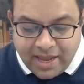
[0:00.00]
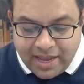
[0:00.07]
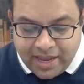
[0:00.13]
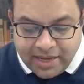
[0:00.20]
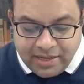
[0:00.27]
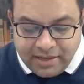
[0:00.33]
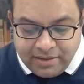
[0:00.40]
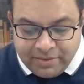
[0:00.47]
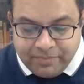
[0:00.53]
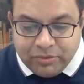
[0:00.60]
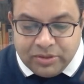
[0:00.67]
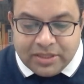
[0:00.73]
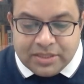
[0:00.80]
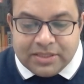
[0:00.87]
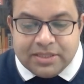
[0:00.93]
and then
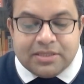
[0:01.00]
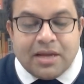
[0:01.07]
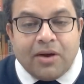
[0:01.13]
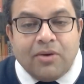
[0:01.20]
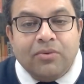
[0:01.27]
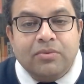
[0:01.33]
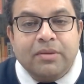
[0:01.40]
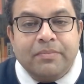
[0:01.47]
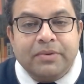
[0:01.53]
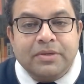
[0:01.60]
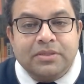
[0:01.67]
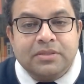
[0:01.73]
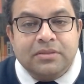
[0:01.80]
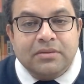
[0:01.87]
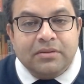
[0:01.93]
Buddha says how the
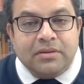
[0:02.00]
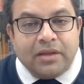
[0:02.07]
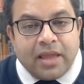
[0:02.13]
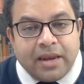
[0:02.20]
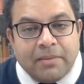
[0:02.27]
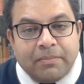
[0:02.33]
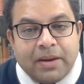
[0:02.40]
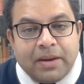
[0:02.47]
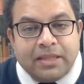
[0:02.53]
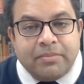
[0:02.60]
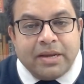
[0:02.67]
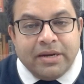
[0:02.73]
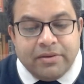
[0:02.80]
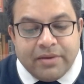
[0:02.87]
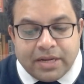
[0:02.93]
person can apply the
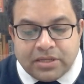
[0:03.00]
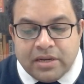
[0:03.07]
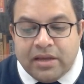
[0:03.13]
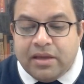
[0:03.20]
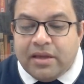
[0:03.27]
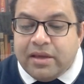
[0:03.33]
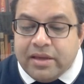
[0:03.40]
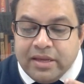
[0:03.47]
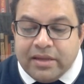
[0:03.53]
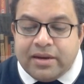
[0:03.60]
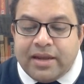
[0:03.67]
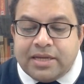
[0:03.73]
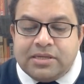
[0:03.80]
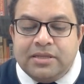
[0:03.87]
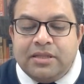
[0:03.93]
mind rationally.
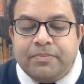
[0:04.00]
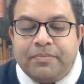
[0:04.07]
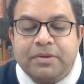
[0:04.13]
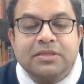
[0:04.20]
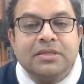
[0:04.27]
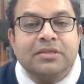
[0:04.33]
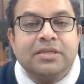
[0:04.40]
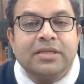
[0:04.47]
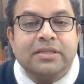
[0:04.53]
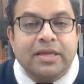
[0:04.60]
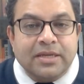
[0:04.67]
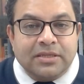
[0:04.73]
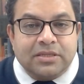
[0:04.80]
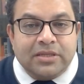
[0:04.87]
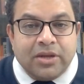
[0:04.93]
Irrationally, the person
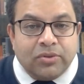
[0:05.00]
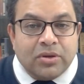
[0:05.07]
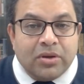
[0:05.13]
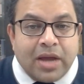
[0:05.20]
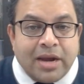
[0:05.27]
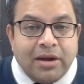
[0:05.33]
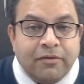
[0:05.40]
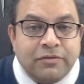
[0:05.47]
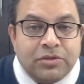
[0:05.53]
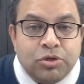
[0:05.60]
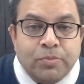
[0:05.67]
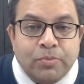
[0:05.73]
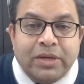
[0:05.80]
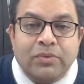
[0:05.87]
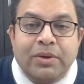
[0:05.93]
thinks. Now, the kind of
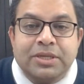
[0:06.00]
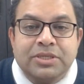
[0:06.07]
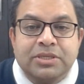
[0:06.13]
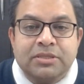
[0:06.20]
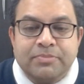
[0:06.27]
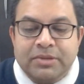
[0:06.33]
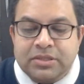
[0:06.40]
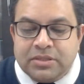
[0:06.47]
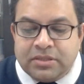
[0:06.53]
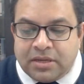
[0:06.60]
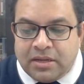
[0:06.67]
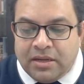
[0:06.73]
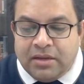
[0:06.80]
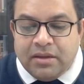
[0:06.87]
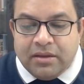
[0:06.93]
stupid questions person
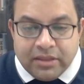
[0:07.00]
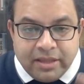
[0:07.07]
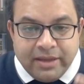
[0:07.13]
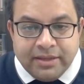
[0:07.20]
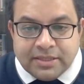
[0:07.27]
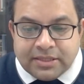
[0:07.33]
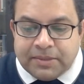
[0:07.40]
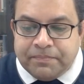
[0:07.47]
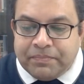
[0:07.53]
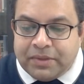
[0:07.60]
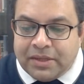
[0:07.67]
thinks.